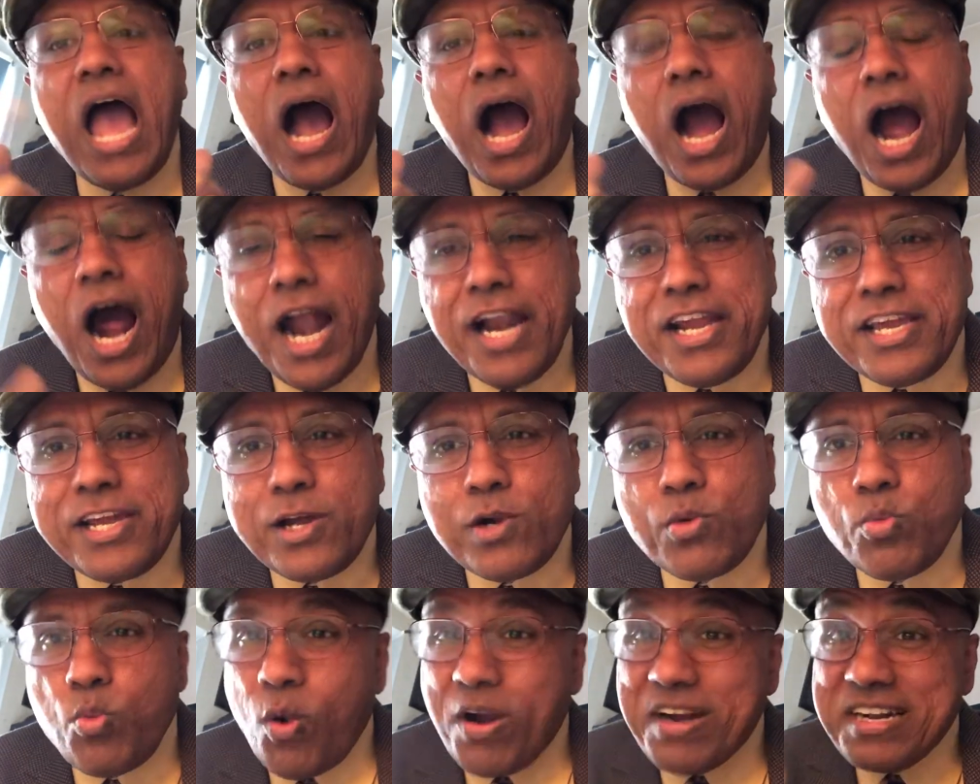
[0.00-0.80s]

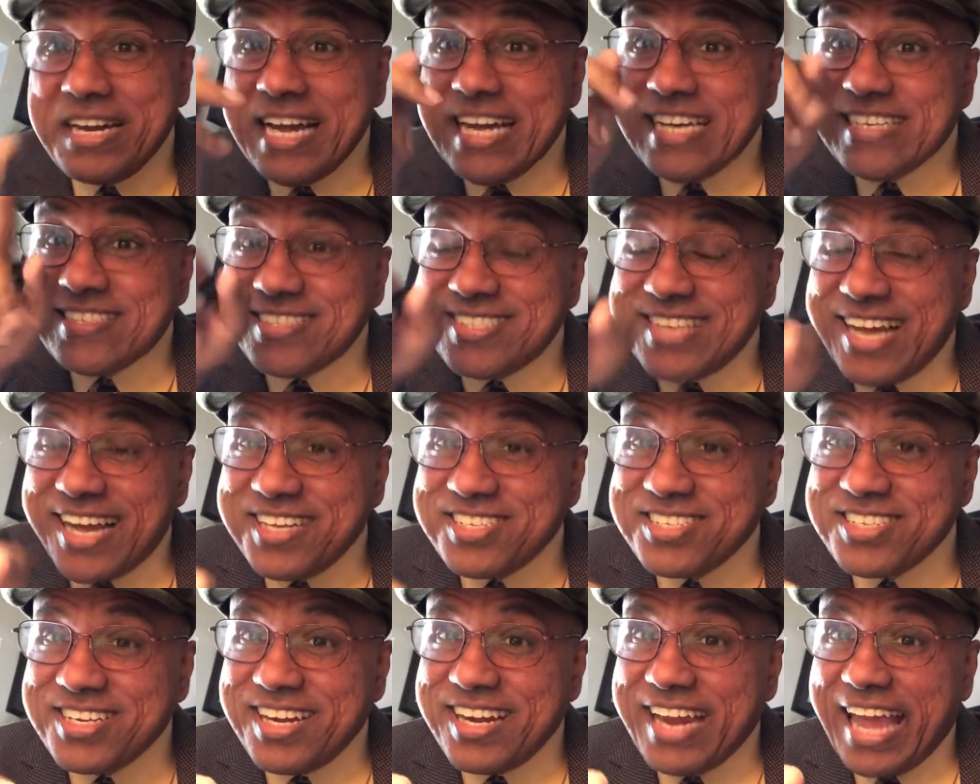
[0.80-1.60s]
Article 1,
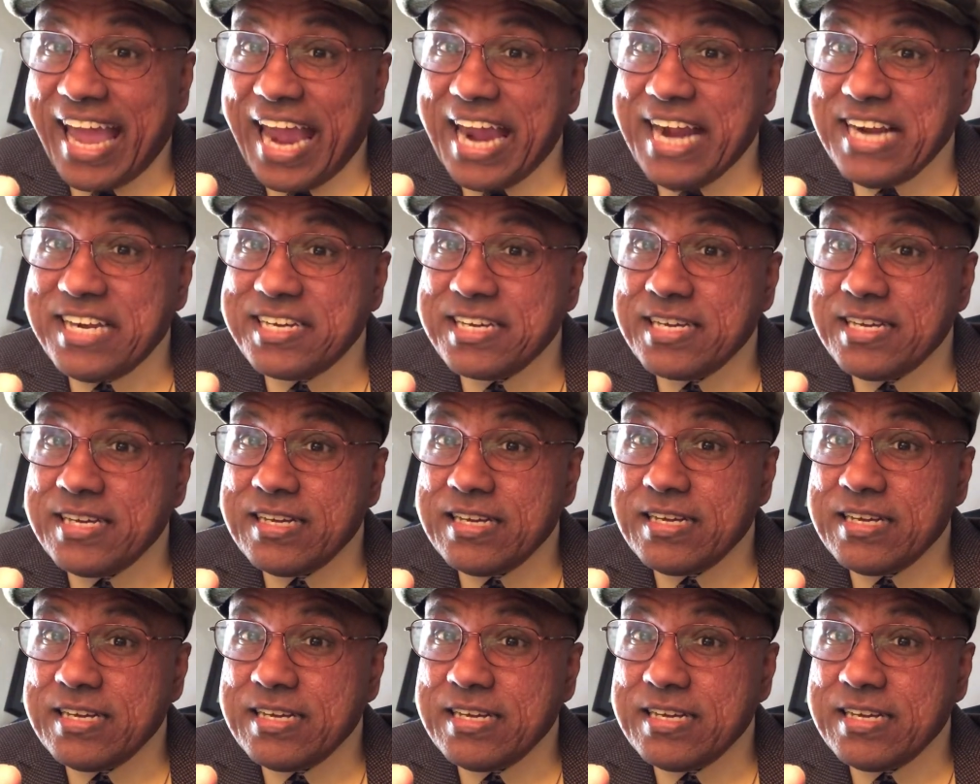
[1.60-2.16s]
Section 8,